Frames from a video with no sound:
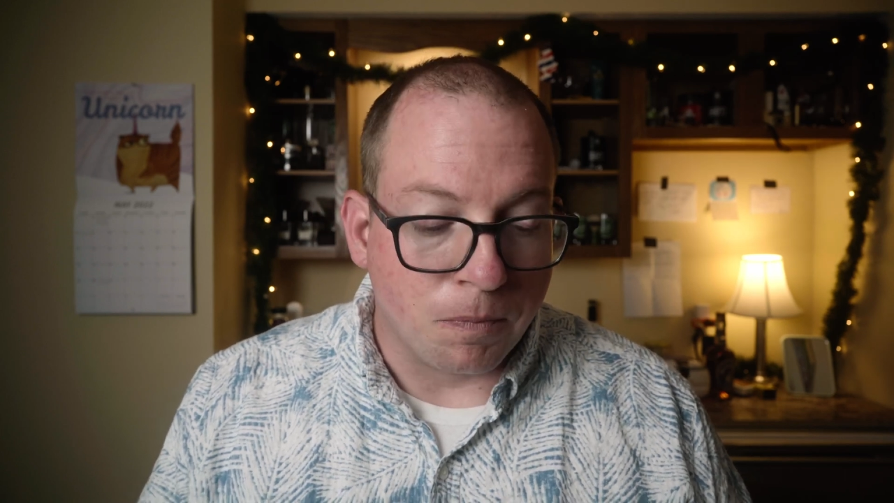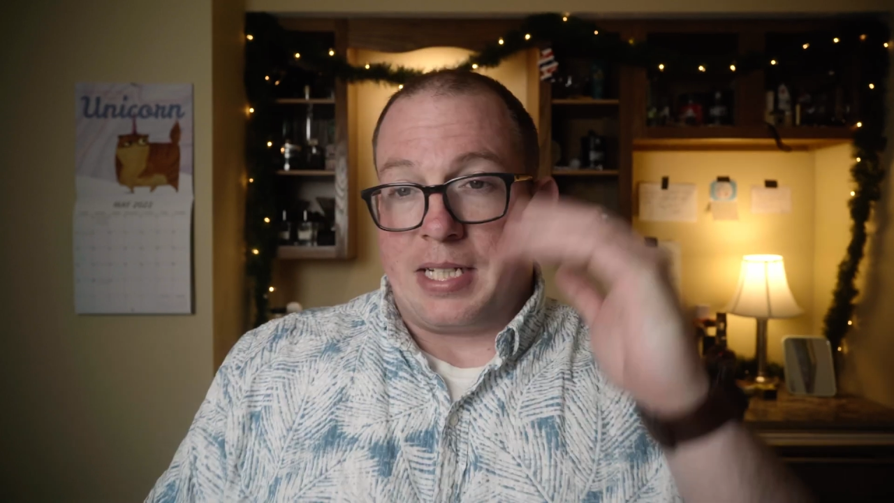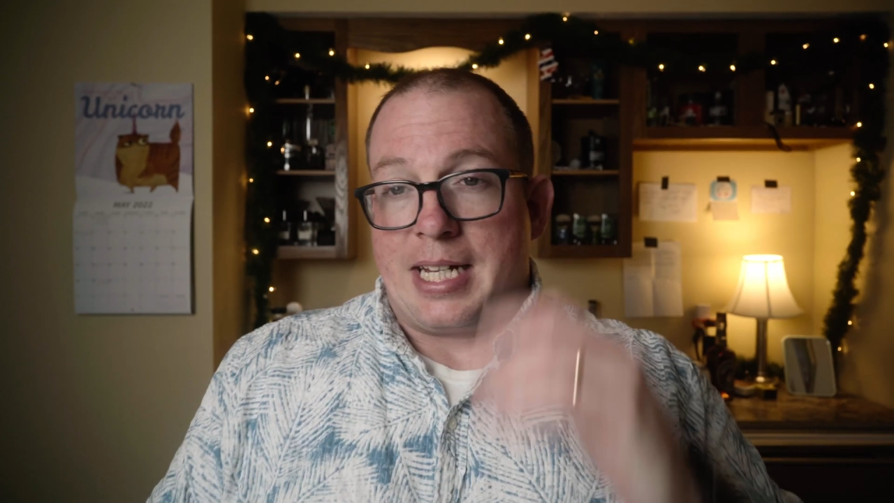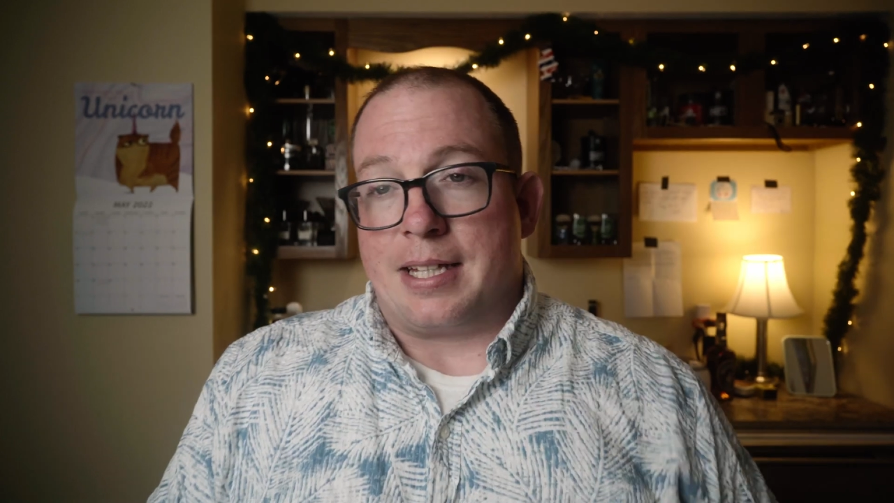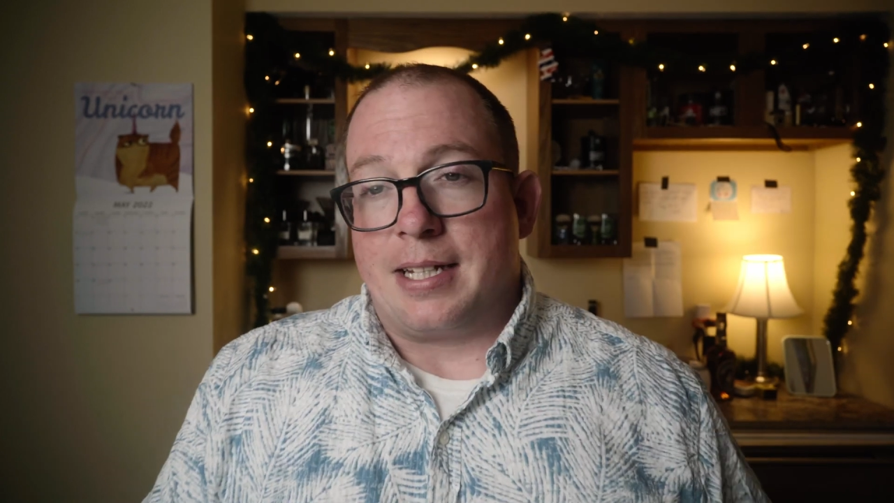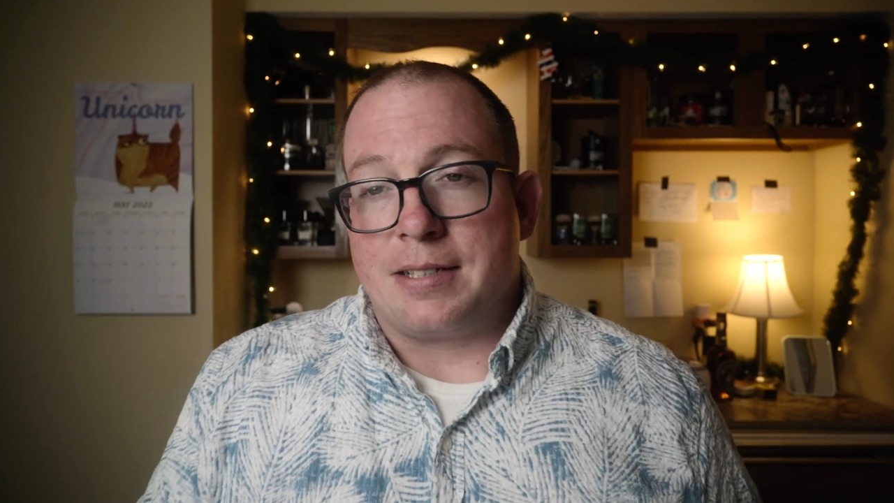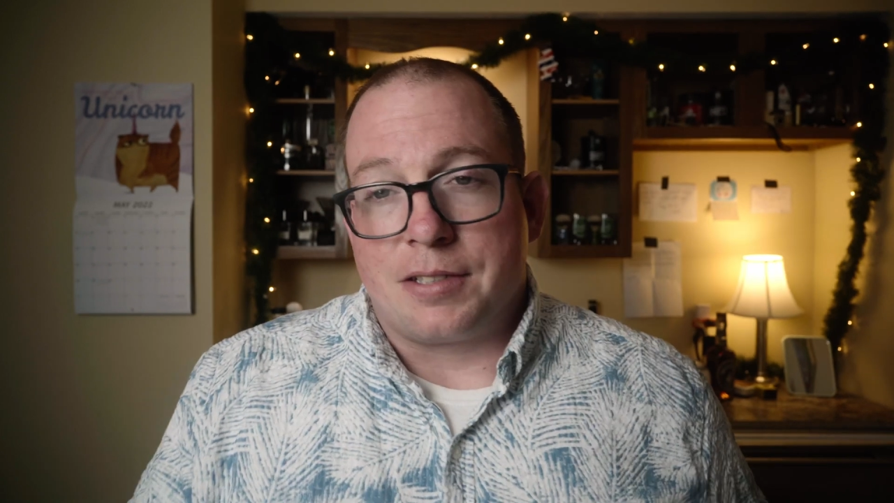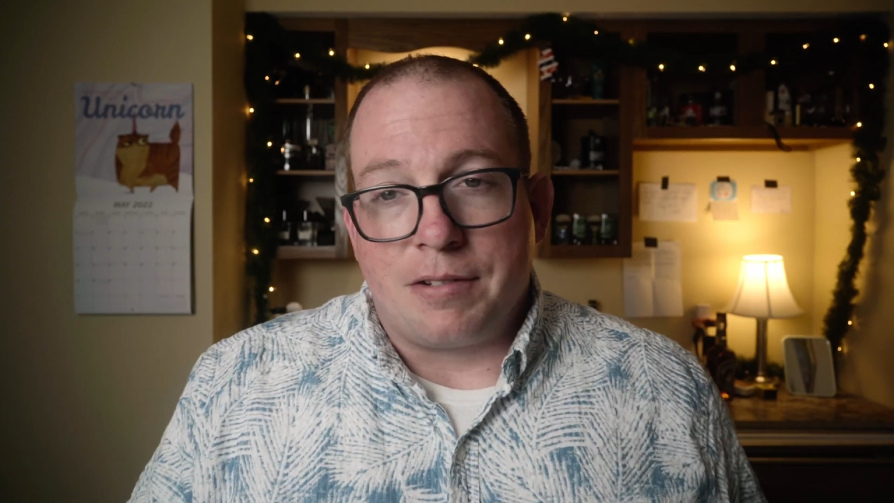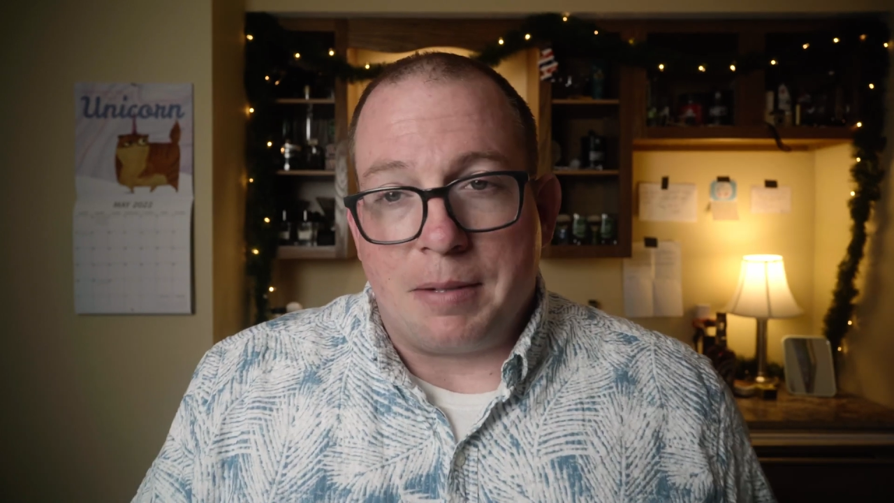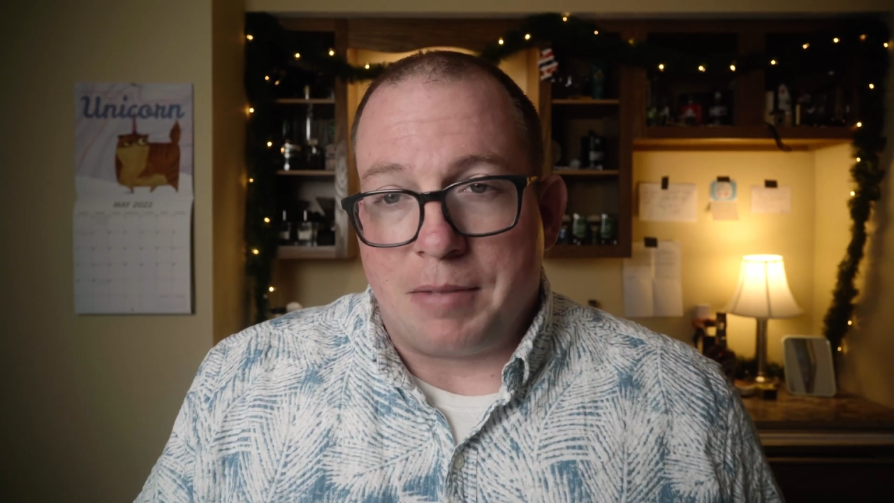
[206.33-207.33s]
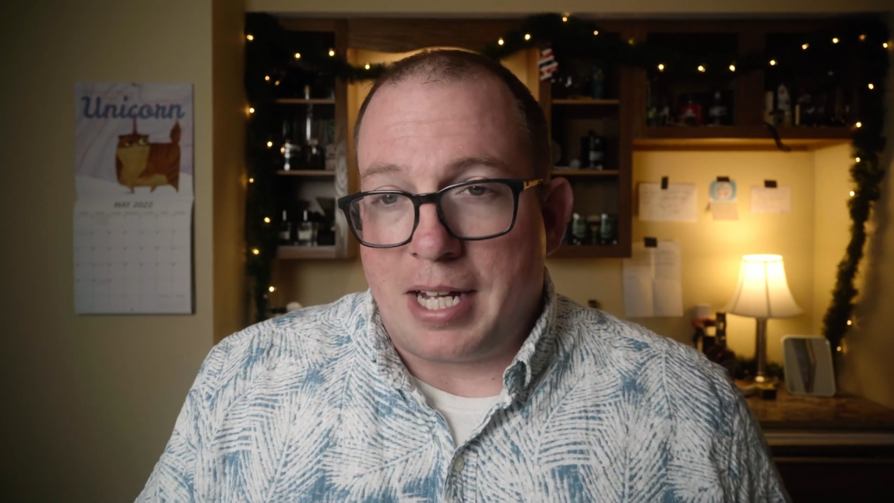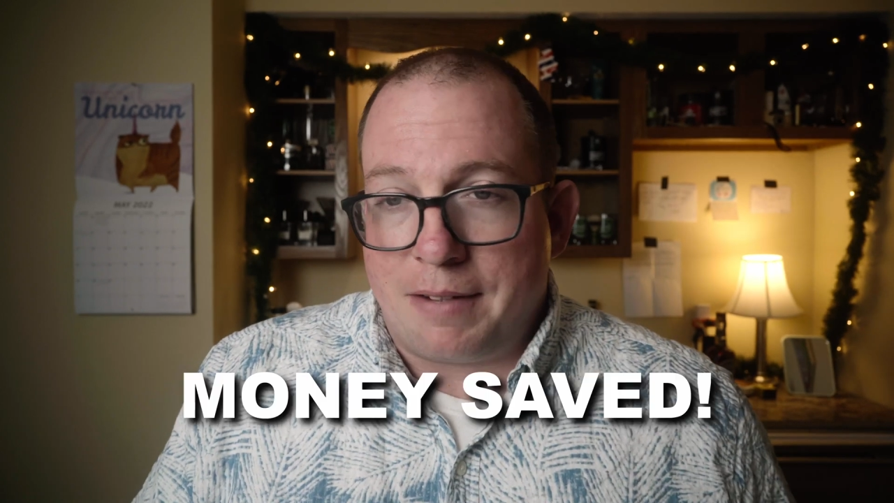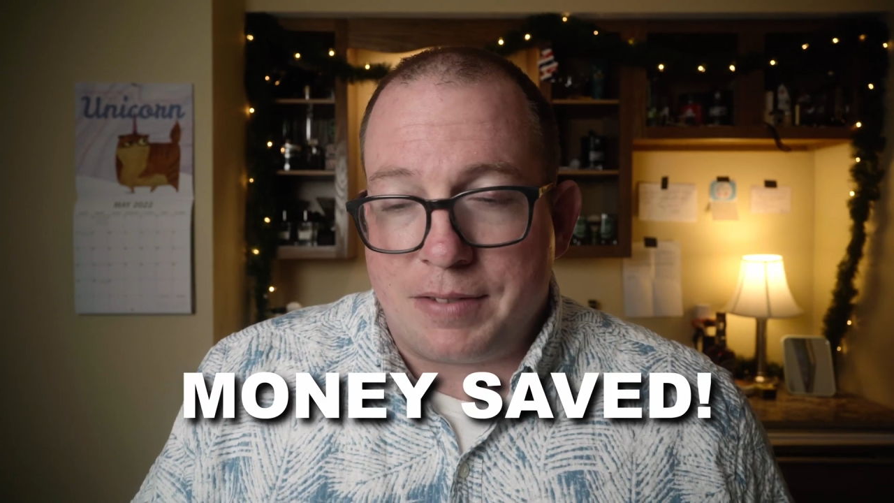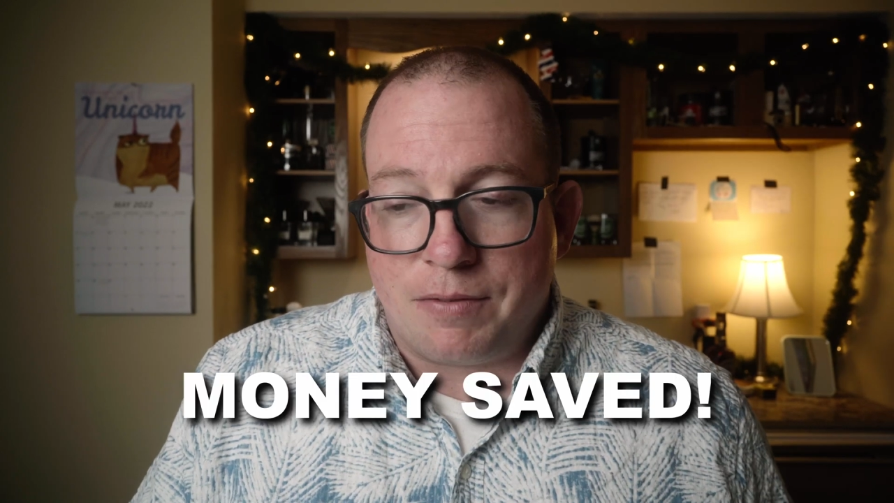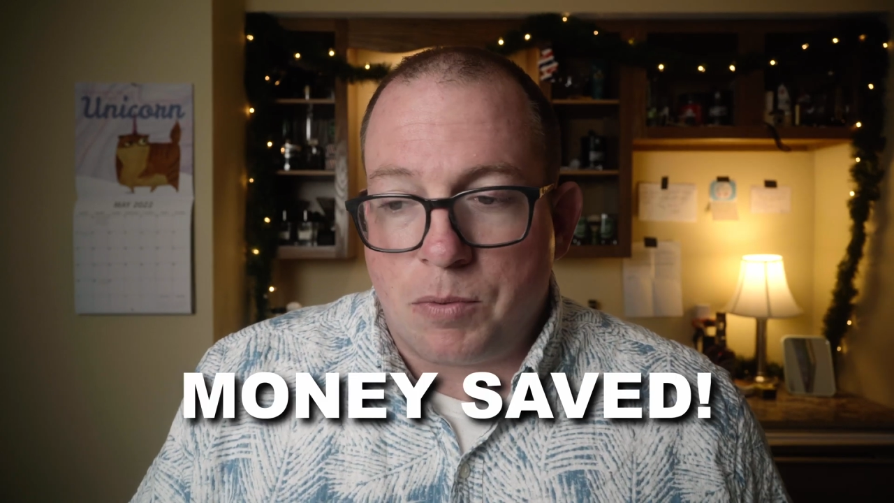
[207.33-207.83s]
But yeah, the Instagram
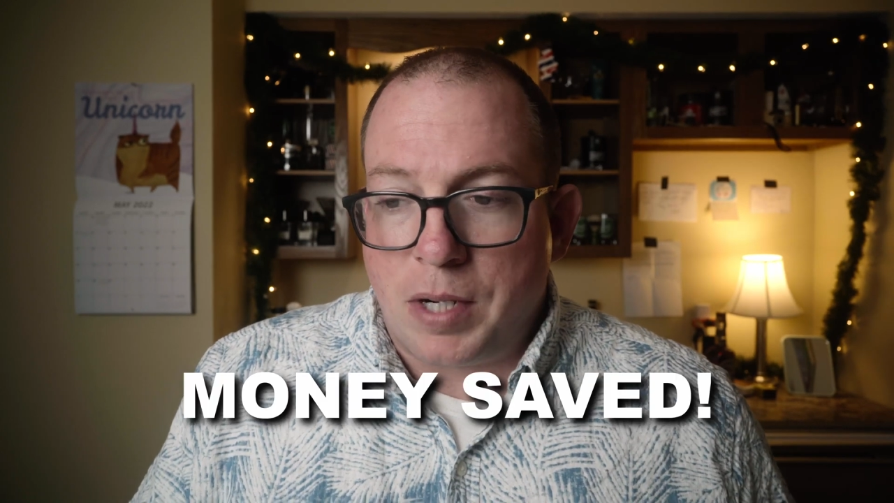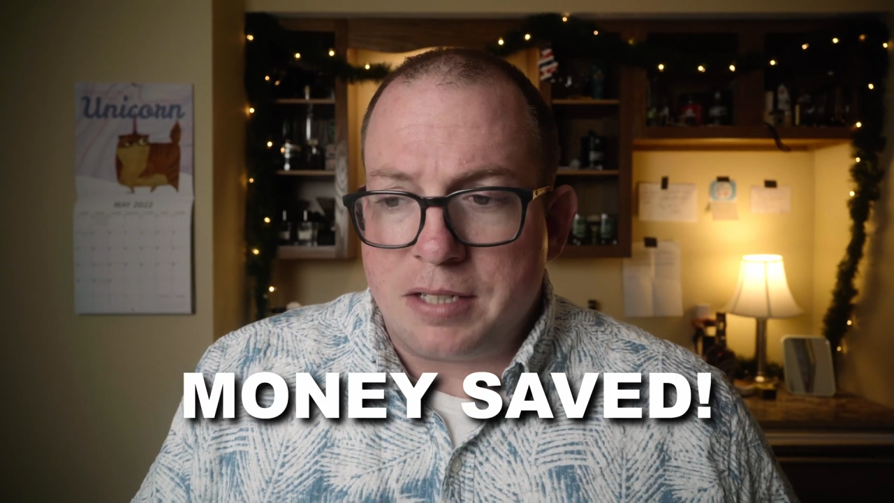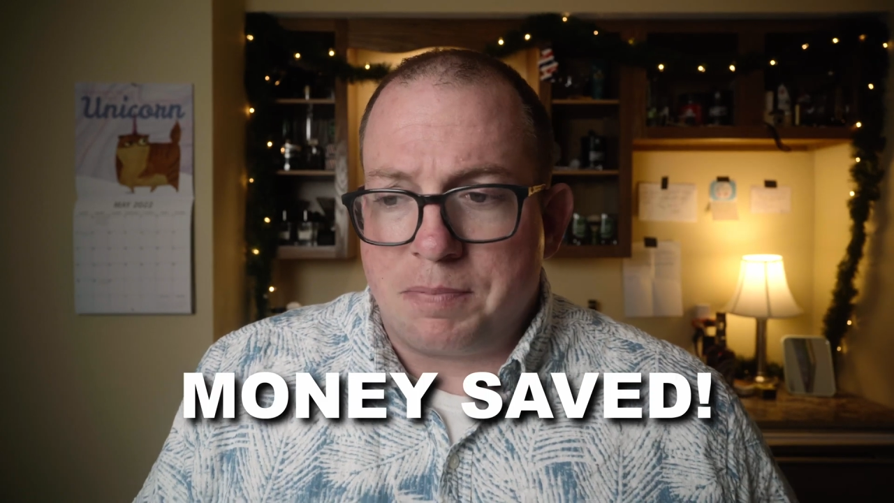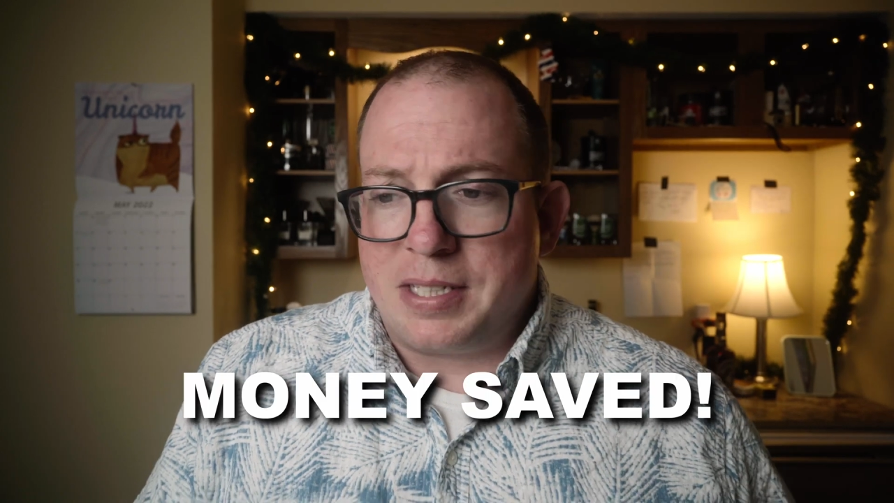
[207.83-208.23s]
live giveaways,